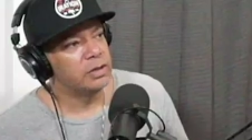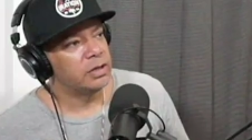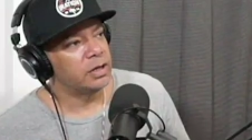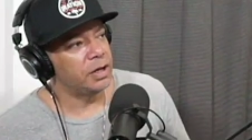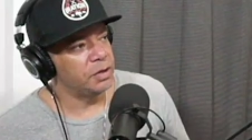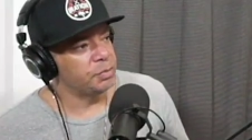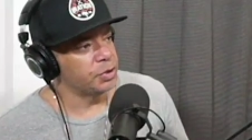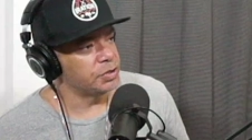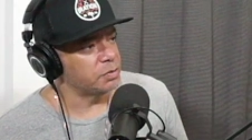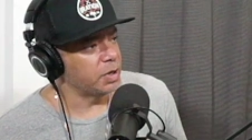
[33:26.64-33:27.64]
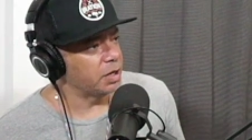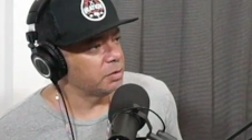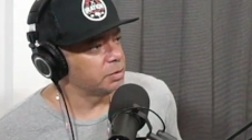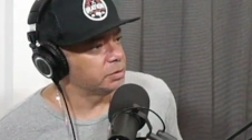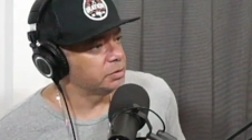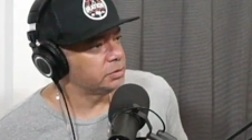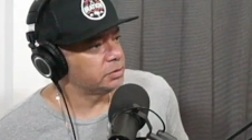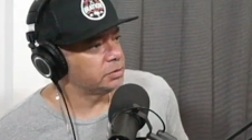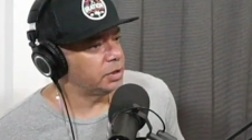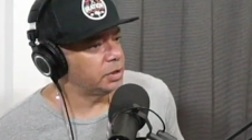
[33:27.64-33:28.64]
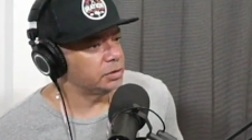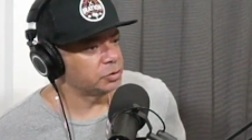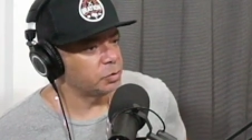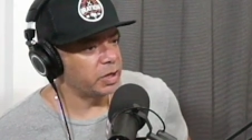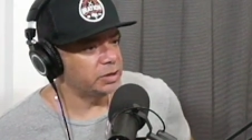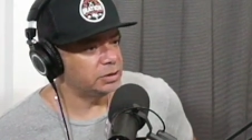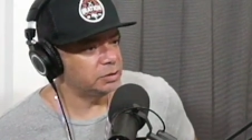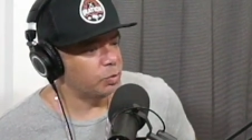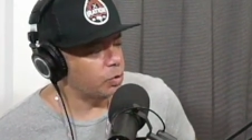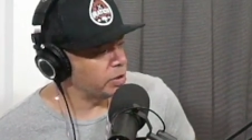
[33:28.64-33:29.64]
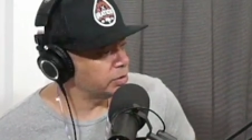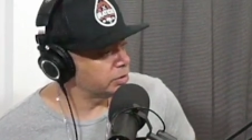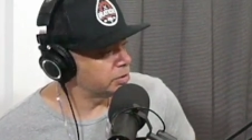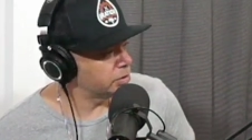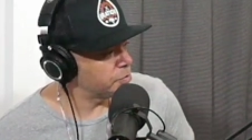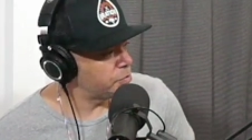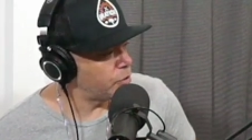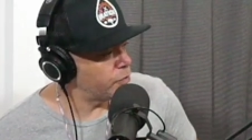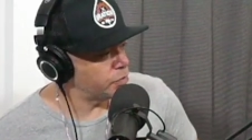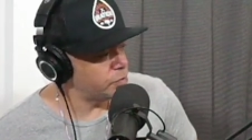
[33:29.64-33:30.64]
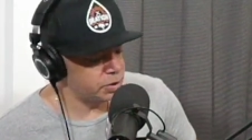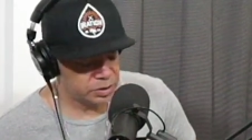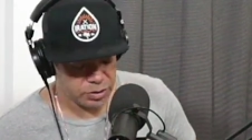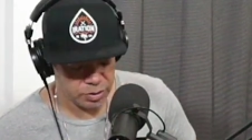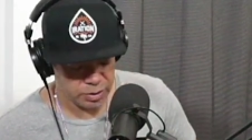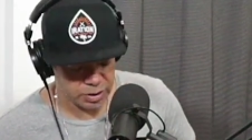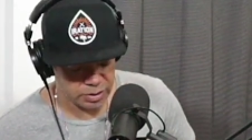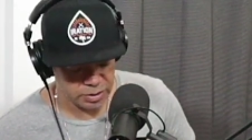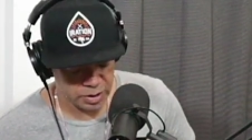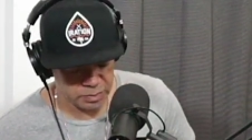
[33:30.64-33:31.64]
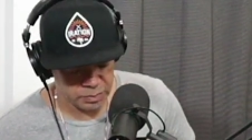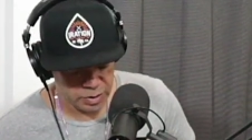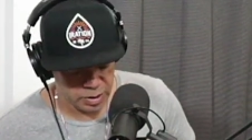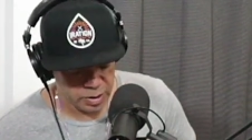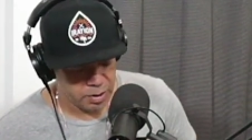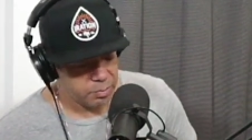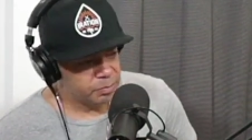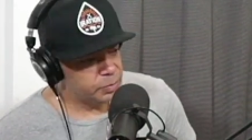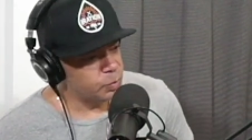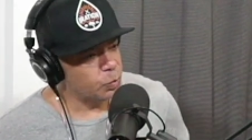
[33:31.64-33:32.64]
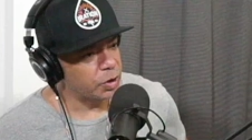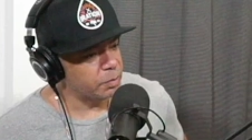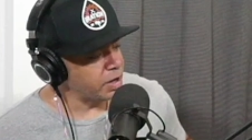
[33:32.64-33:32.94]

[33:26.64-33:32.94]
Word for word: uh, the Prince of Malibu, uh, Swayze's boy, going to hopefully be in the show again this time. One of my